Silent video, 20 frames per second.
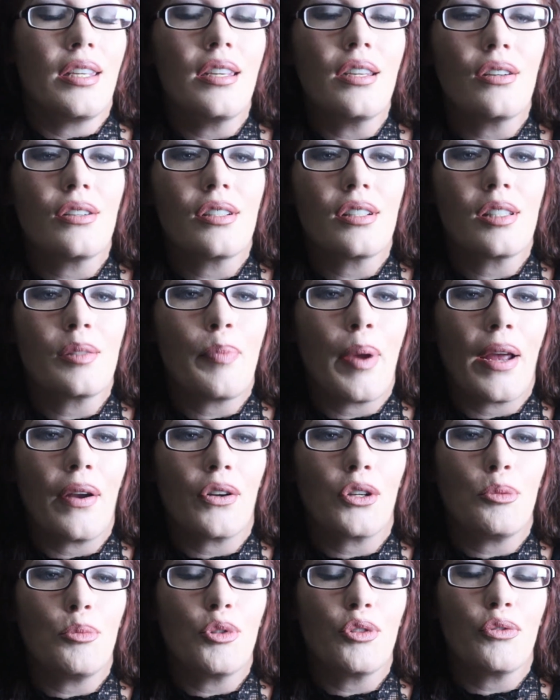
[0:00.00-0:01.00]
years,
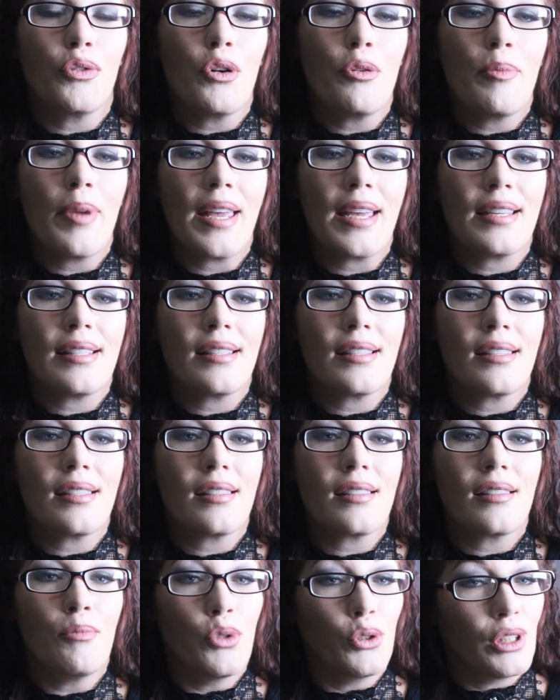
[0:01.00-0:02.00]
Paranormal
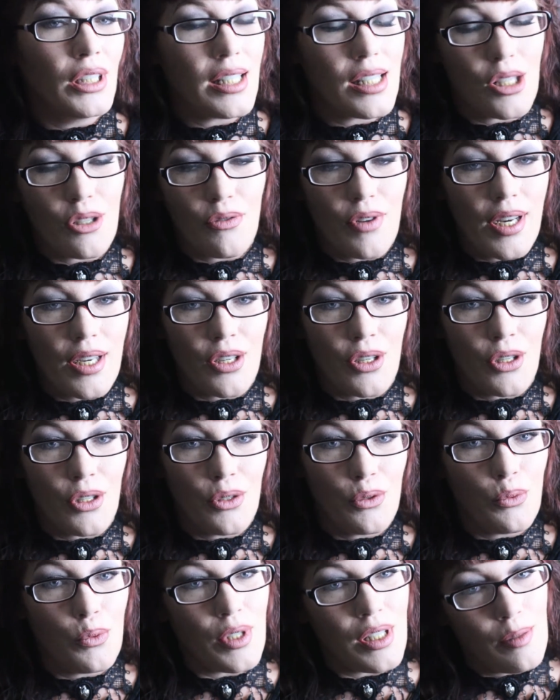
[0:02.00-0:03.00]
Romance, Moonlit
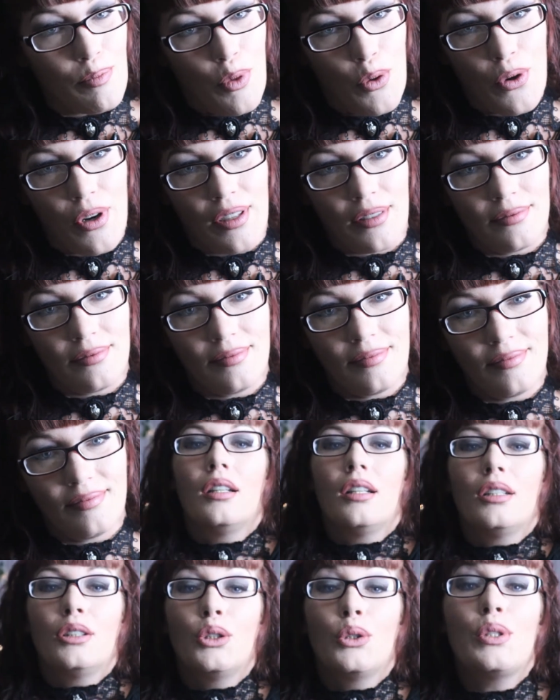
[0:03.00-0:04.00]
Surrender was born.
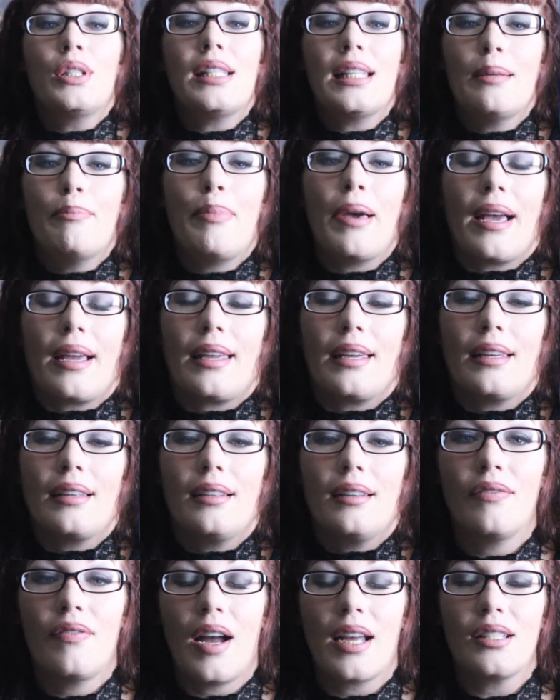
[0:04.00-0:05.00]
Lucy
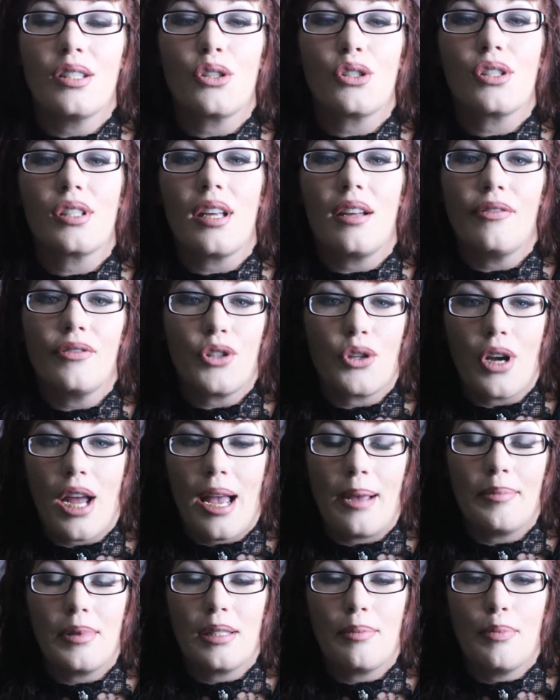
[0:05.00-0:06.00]
Beckett finds herself
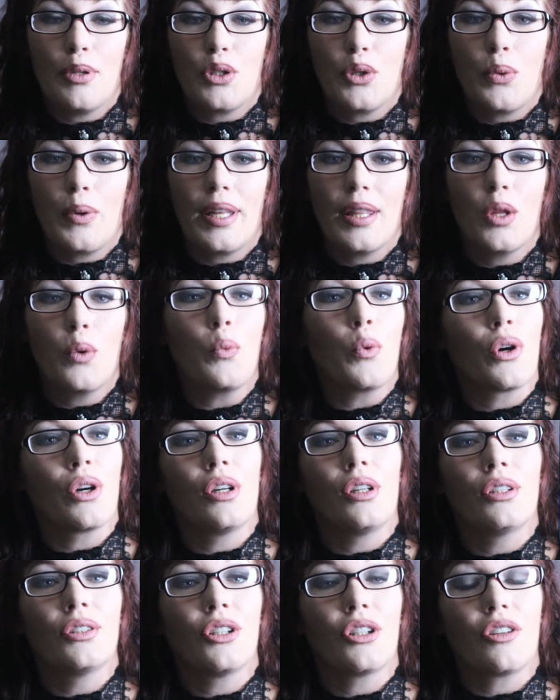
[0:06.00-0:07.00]
trapped between the
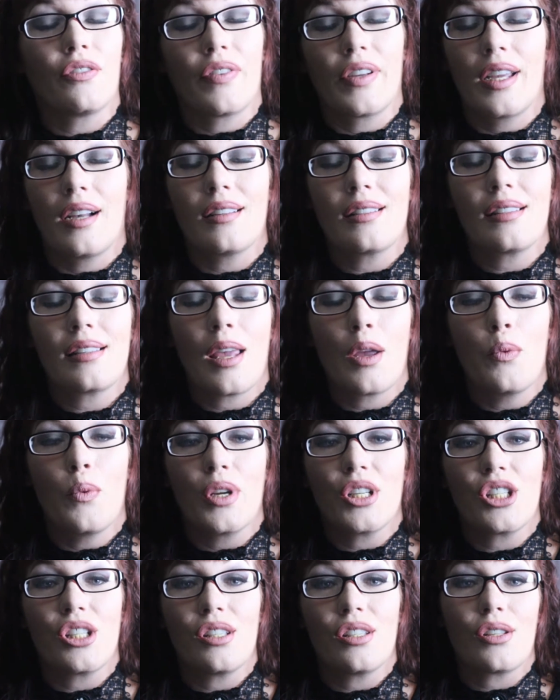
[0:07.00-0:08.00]
world her fiancé
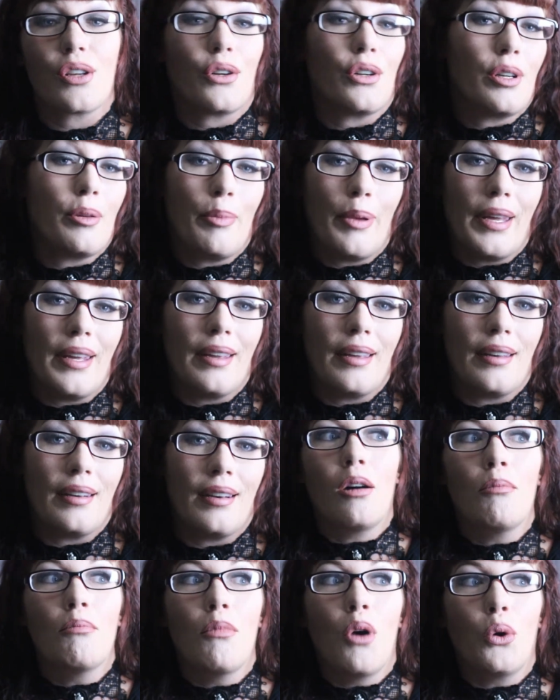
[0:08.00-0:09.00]
wishes her to be in,
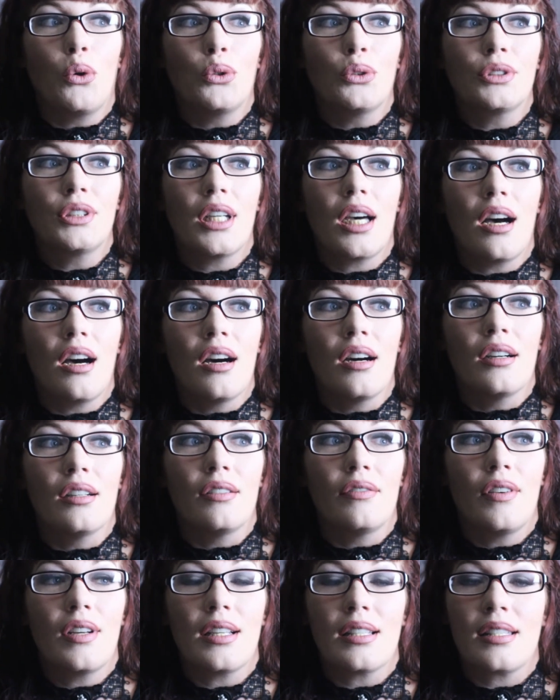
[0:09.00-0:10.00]
a mold
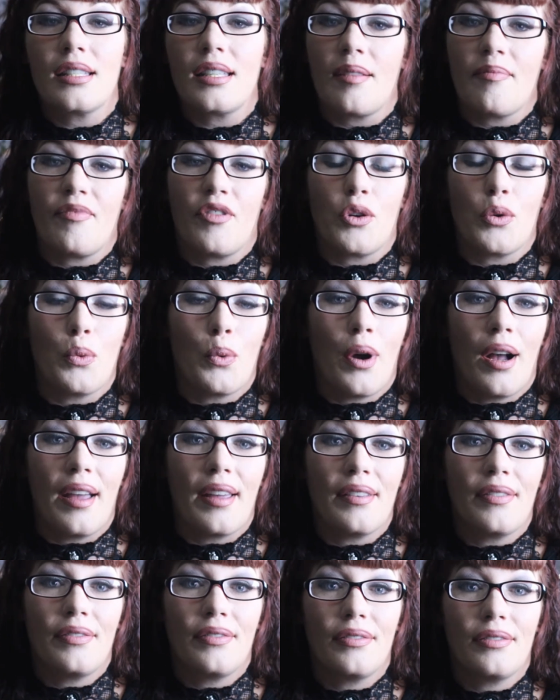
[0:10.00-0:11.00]
of Stepford
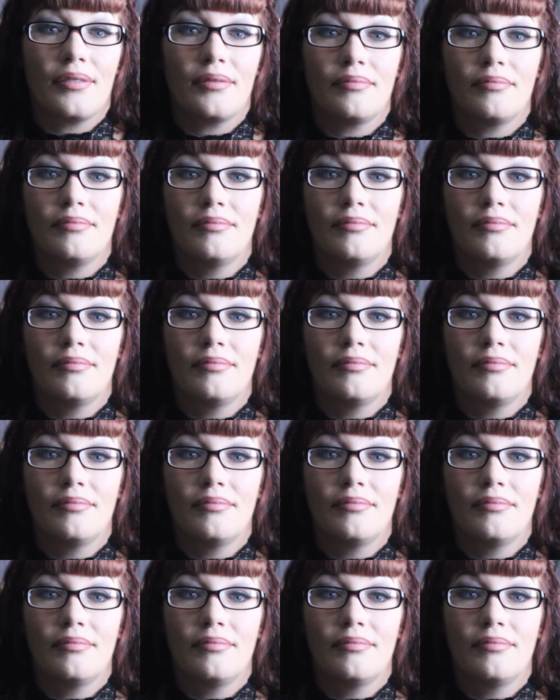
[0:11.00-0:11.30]
Wife,